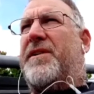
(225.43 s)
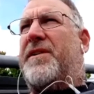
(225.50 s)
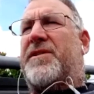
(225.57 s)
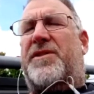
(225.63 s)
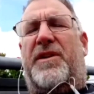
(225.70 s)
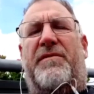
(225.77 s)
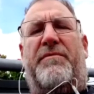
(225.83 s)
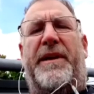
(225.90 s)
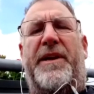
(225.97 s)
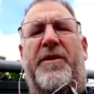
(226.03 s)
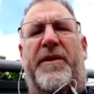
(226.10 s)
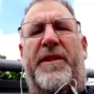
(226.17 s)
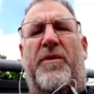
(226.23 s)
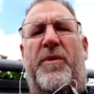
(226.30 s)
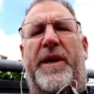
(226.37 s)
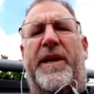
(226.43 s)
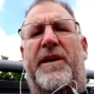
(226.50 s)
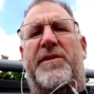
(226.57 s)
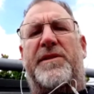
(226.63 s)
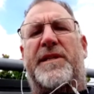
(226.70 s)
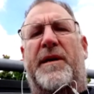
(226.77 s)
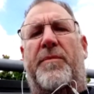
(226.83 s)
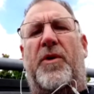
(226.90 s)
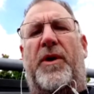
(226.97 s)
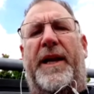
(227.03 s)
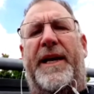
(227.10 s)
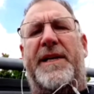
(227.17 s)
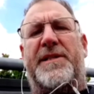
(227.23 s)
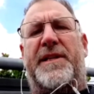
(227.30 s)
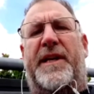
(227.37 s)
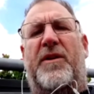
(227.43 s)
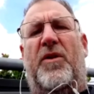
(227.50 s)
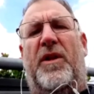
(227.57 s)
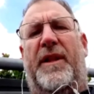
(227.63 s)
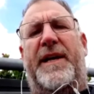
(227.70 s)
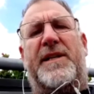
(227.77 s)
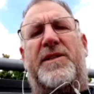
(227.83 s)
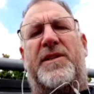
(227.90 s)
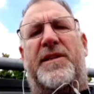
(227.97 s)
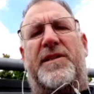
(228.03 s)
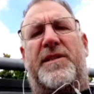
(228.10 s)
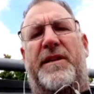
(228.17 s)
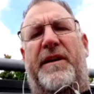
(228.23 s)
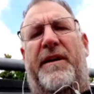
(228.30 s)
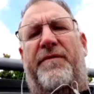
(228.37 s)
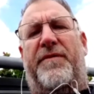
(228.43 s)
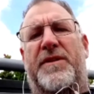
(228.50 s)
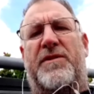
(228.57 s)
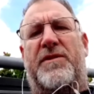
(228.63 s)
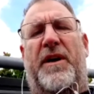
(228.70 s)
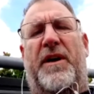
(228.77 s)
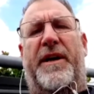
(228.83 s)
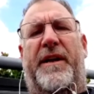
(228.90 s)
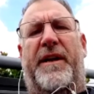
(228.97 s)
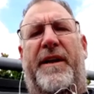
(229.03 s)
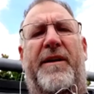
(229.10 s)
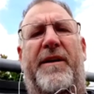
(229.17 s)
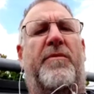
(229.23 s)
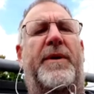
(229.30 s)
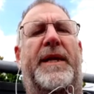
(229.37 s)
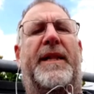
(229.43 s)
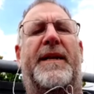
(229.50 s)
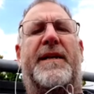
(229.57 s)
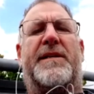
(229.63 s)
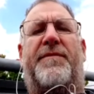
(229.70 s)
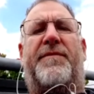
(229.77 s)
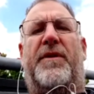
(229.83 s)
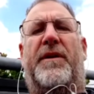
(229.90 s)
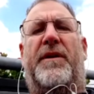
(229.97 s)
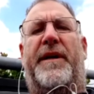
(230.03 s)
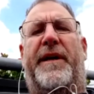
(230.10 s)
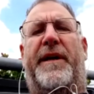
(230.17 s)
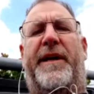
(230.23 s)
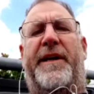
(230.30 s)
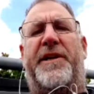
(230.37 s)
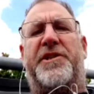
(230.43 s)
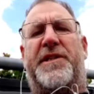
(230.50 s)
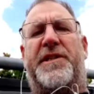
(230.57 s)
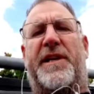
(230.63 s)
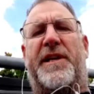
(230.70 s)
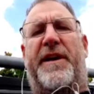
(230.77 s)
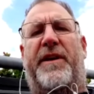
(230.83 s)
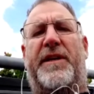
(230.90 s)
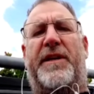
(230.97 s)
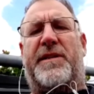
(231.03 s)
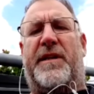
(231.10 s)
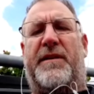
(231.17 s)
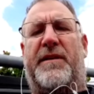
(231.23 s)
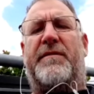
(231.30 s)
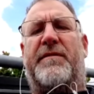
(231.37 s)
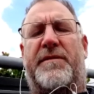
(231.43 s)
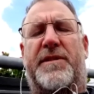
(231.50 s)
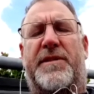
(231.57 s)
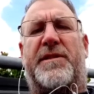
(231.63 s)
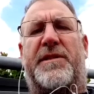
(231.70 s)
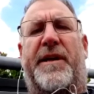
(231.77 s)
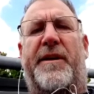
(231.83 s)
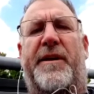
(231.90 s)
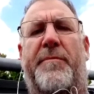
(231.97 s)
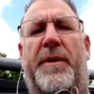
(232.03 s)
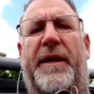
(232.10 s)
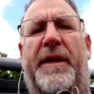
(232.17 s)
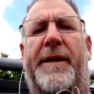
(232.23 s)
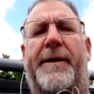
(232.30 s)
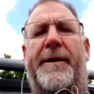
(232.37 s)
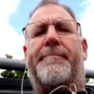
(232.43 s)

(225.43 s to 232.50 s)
sort of redoing the windows, double glazing, all that sort of stuff is right in our wheelhouse for energy yeah. savings and sustainability.